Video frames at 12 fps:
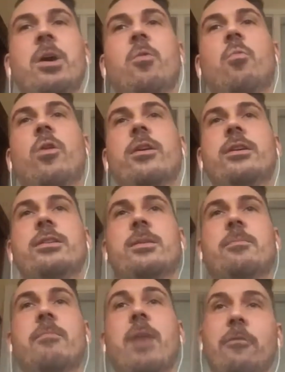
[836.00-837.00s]
Was
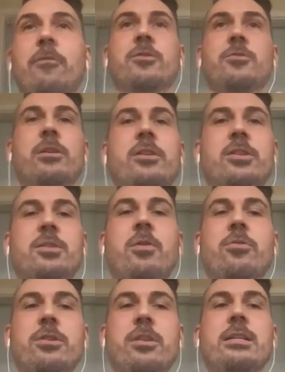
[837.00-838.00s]
my first real
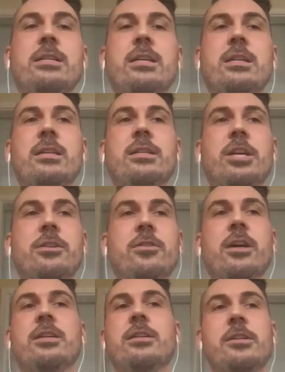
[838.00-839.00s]
exposure to the idea that gender
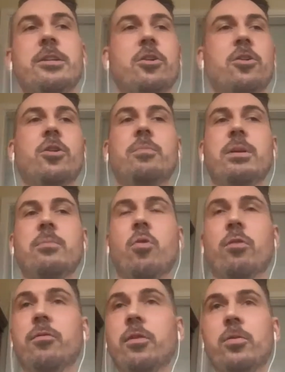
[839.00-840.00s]
identity could be more
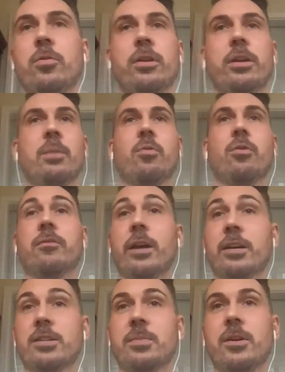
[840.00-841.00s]
fluid and more
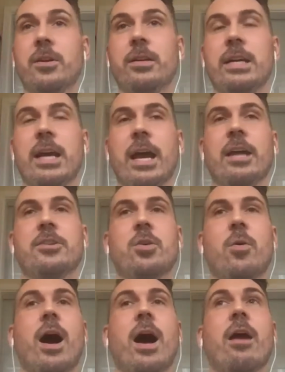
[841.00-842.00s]
flexible. And so
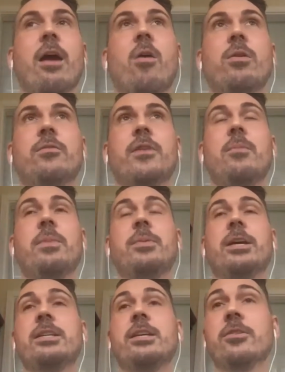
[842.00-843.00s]
I always found people
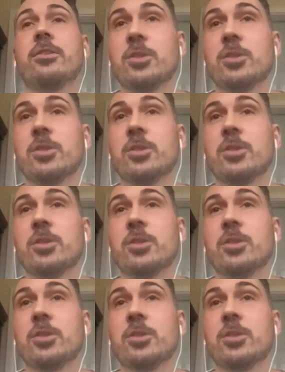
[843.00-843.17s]
like Tilda